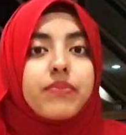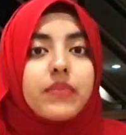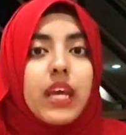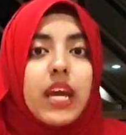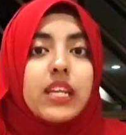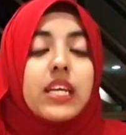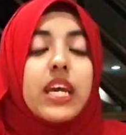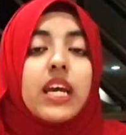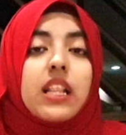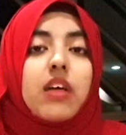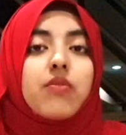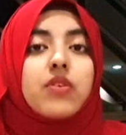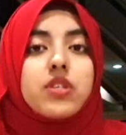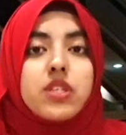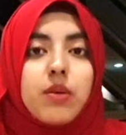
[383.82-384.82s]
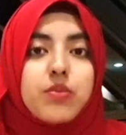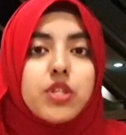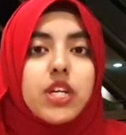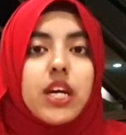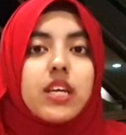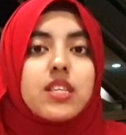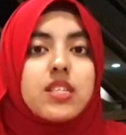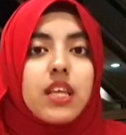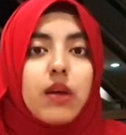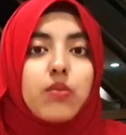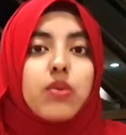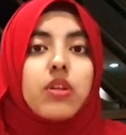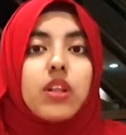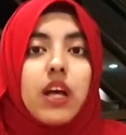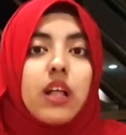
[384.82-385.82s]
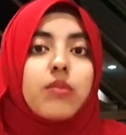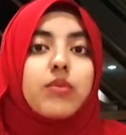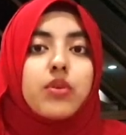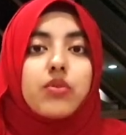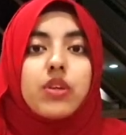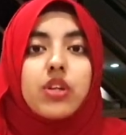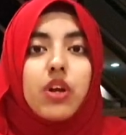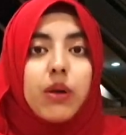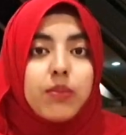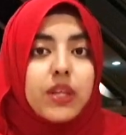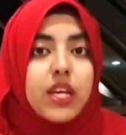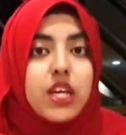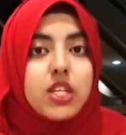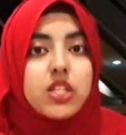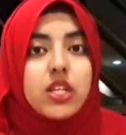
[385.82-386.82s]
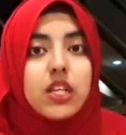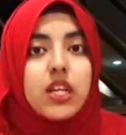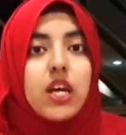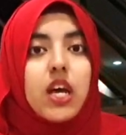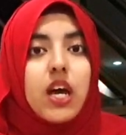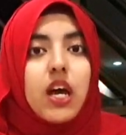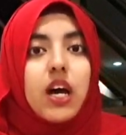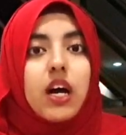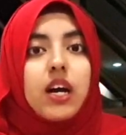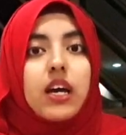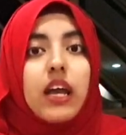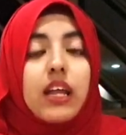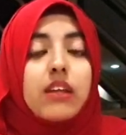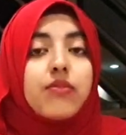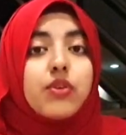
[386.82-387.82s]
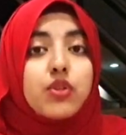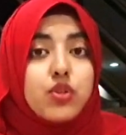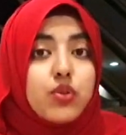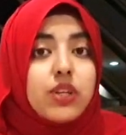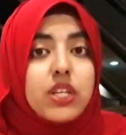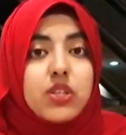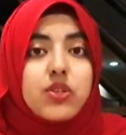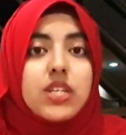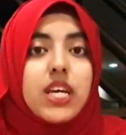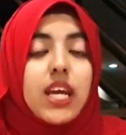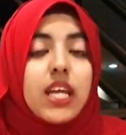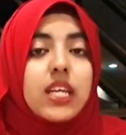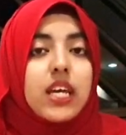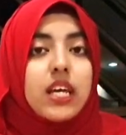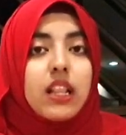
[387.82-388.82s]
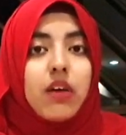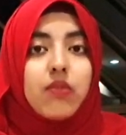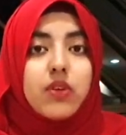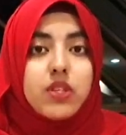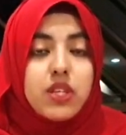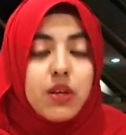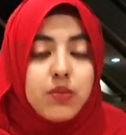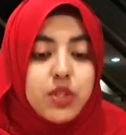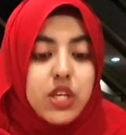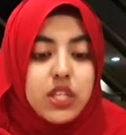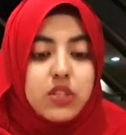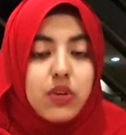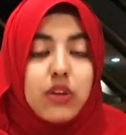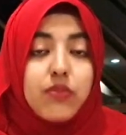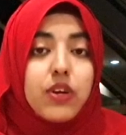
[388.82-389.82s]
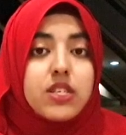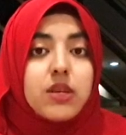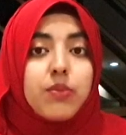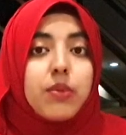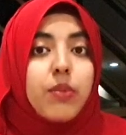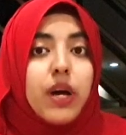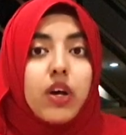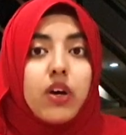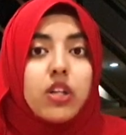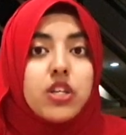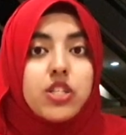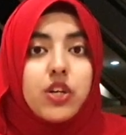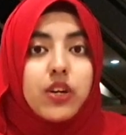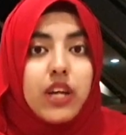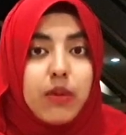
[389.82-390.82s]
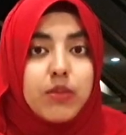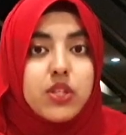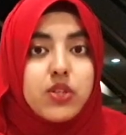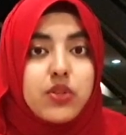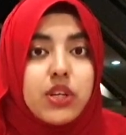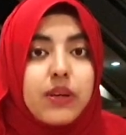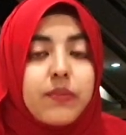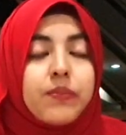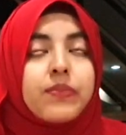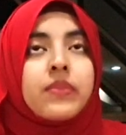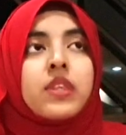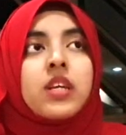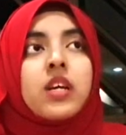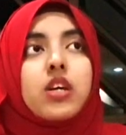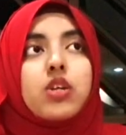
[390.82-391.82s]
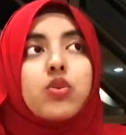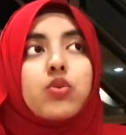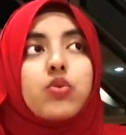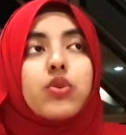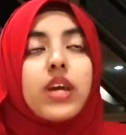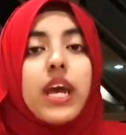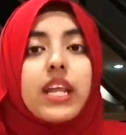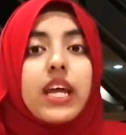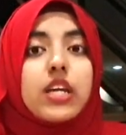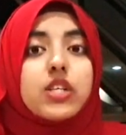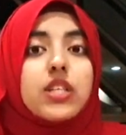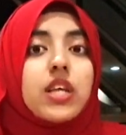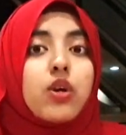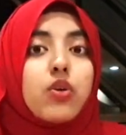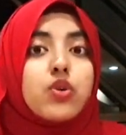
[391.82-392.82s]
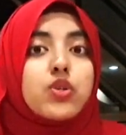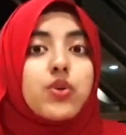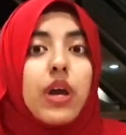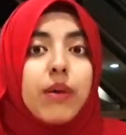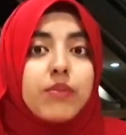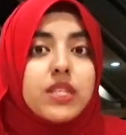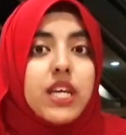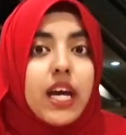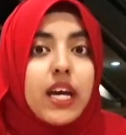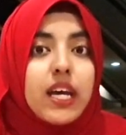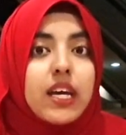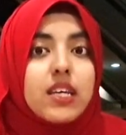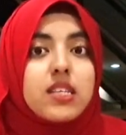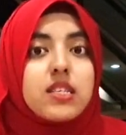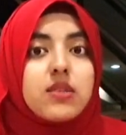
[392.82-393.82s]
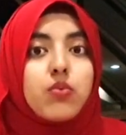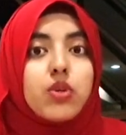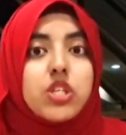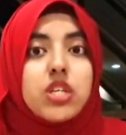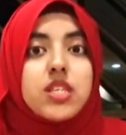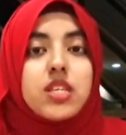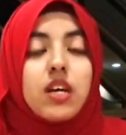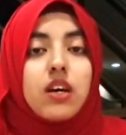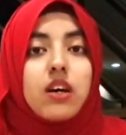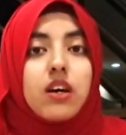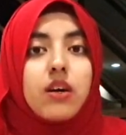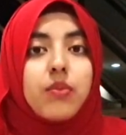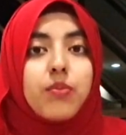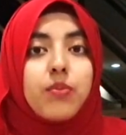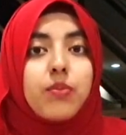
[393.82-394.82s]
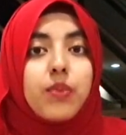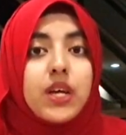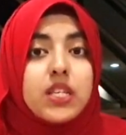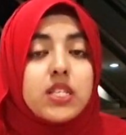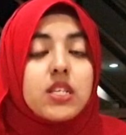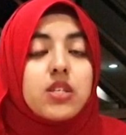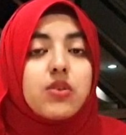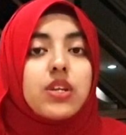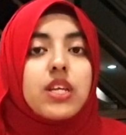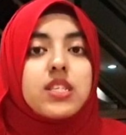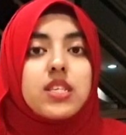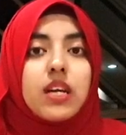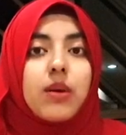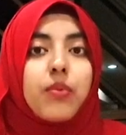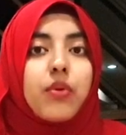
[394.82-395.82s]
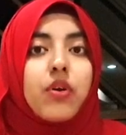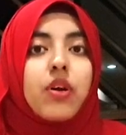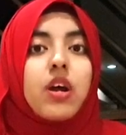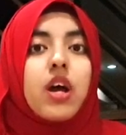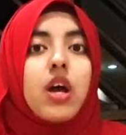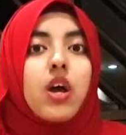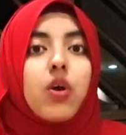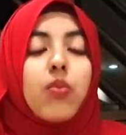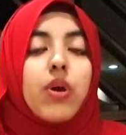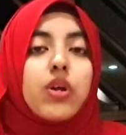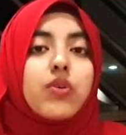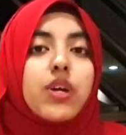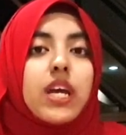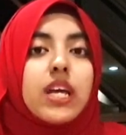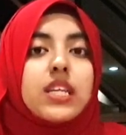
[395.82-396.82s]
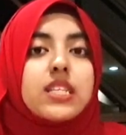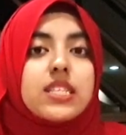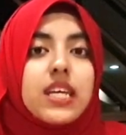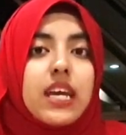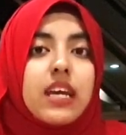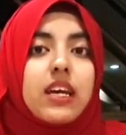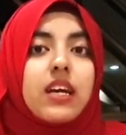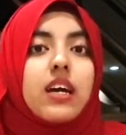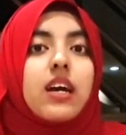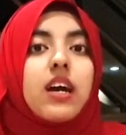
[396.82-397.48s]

any A-level subjects that will help you in your application. And if you do need to take any A-level subjects, right, for example, biology or chemistry, you can actually go to MDIS, which is an institute in Singapore, where you can take